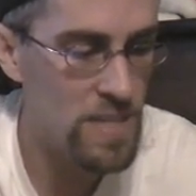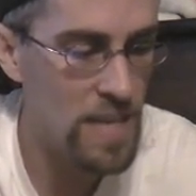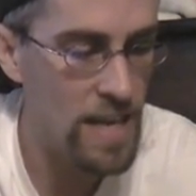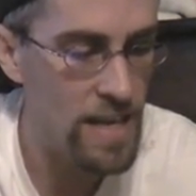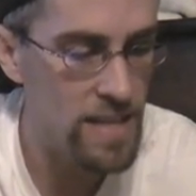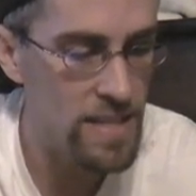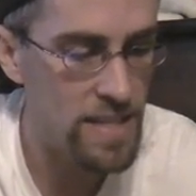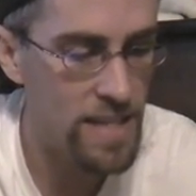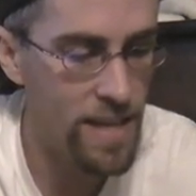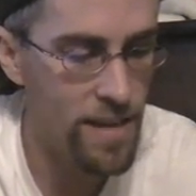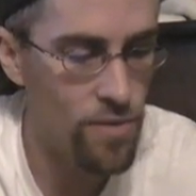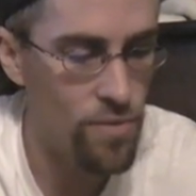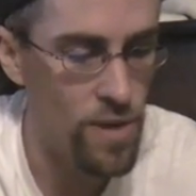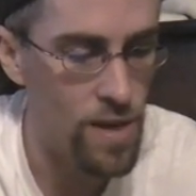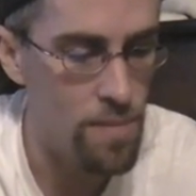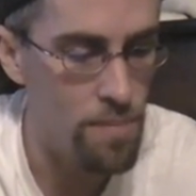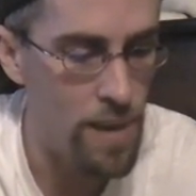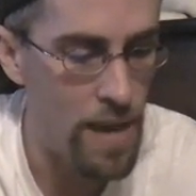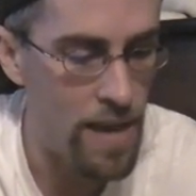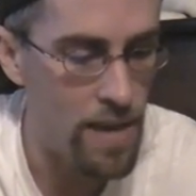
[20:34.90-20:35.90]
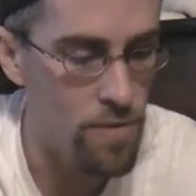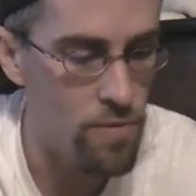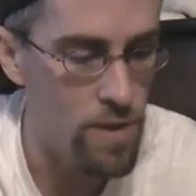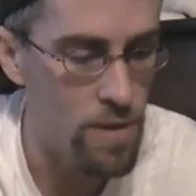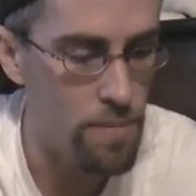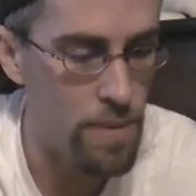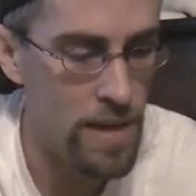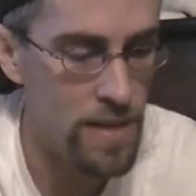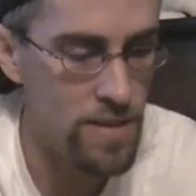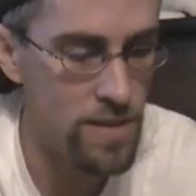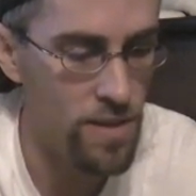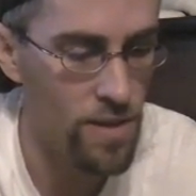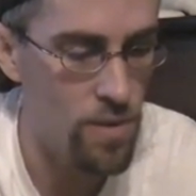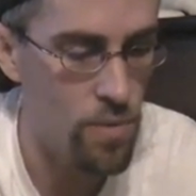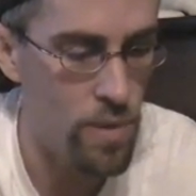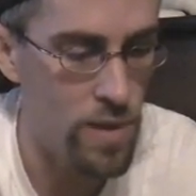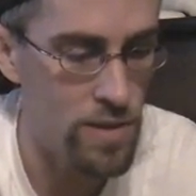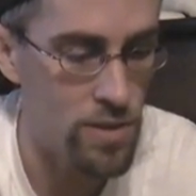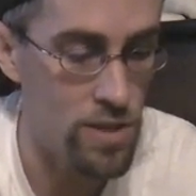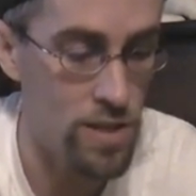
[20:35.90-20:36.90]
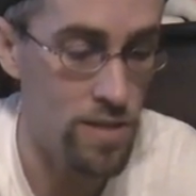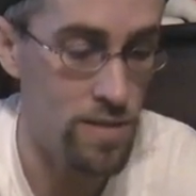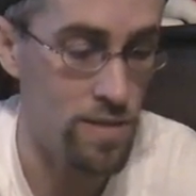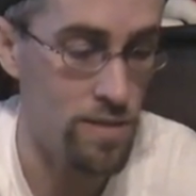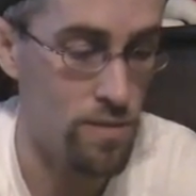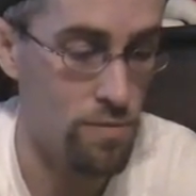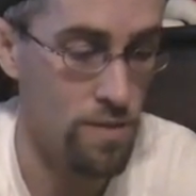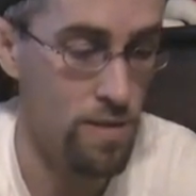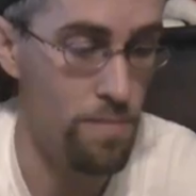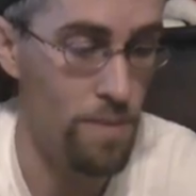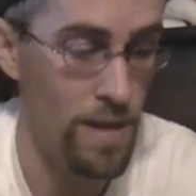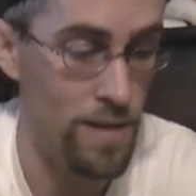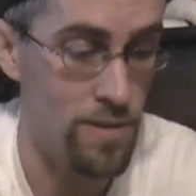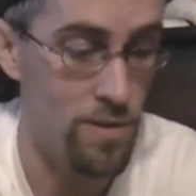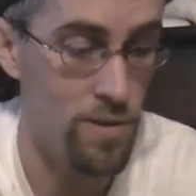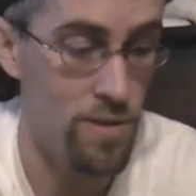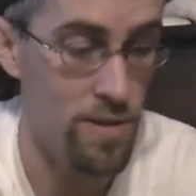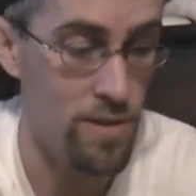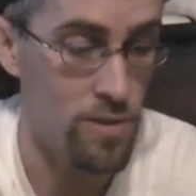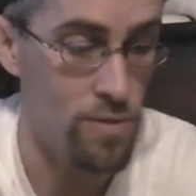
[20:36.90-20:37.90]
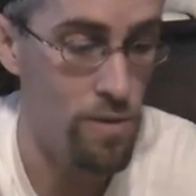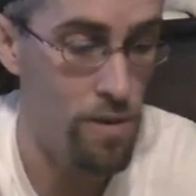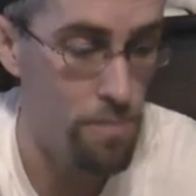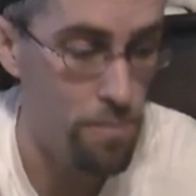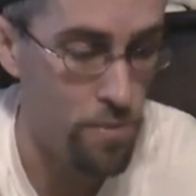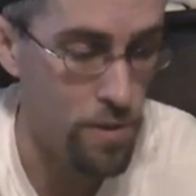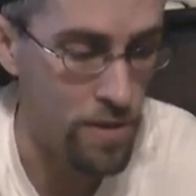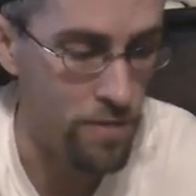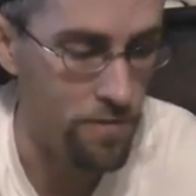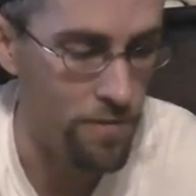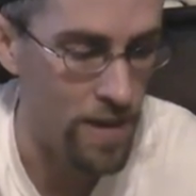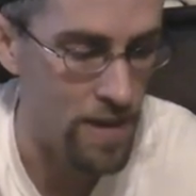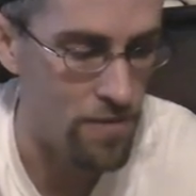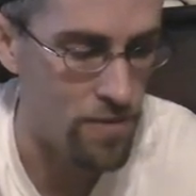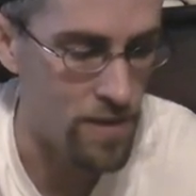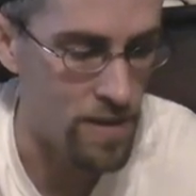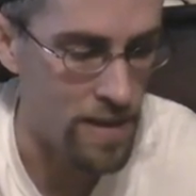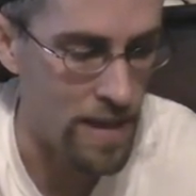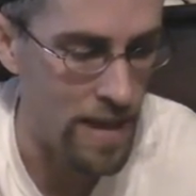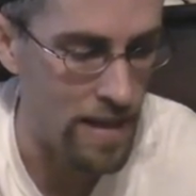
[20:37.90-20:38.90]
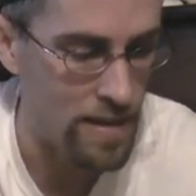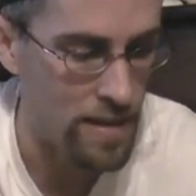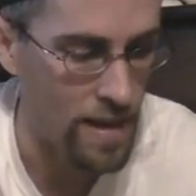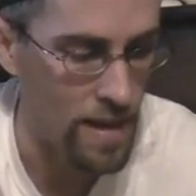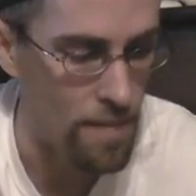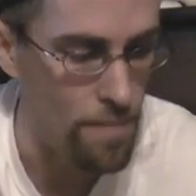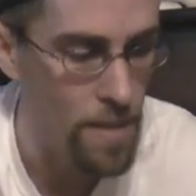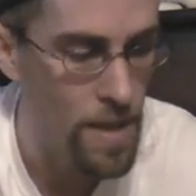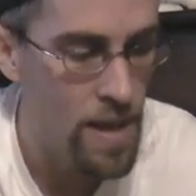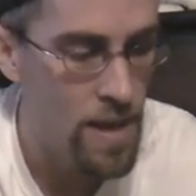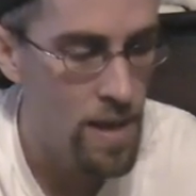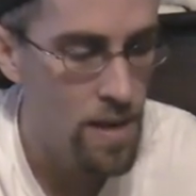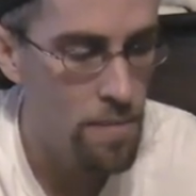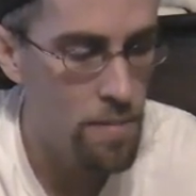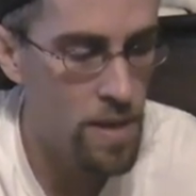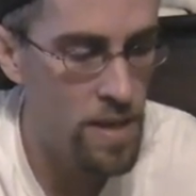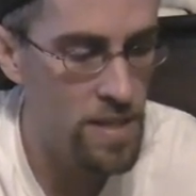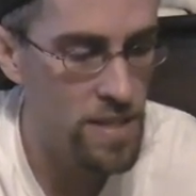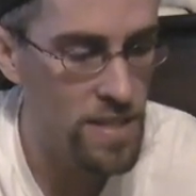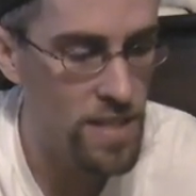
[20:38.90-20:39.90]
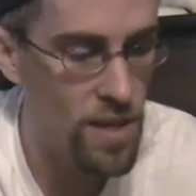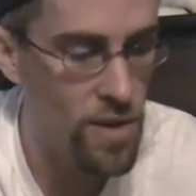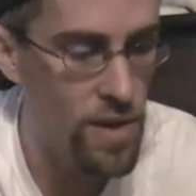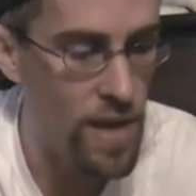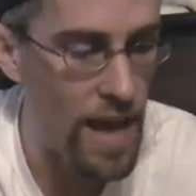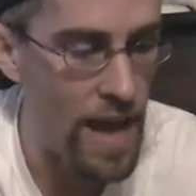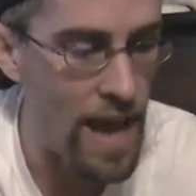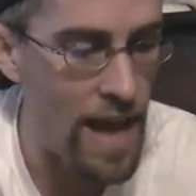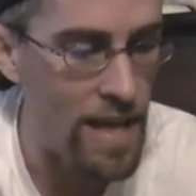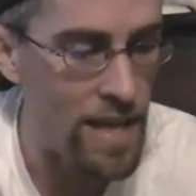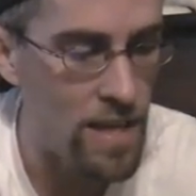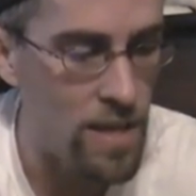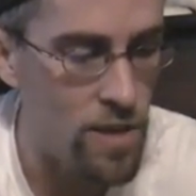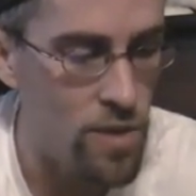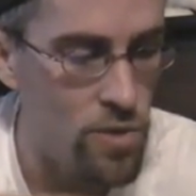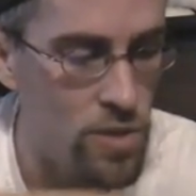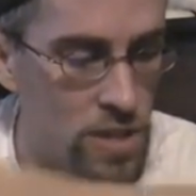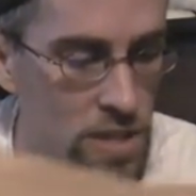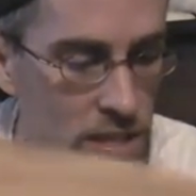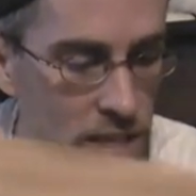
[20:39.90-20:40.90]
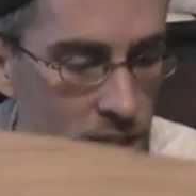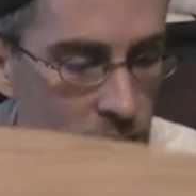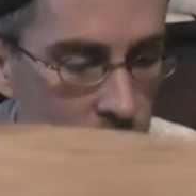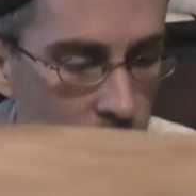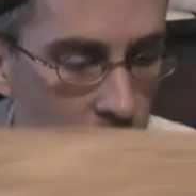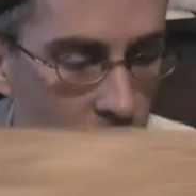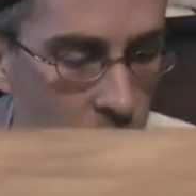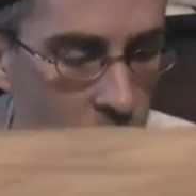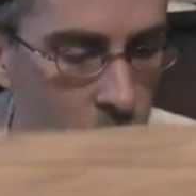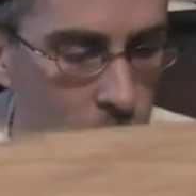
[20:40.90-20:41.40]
Tennessee at Green Bay. Green Bay is going to win. Jesus, Green Bay is only a 12-point favorite in that game. Minnesota at Houston.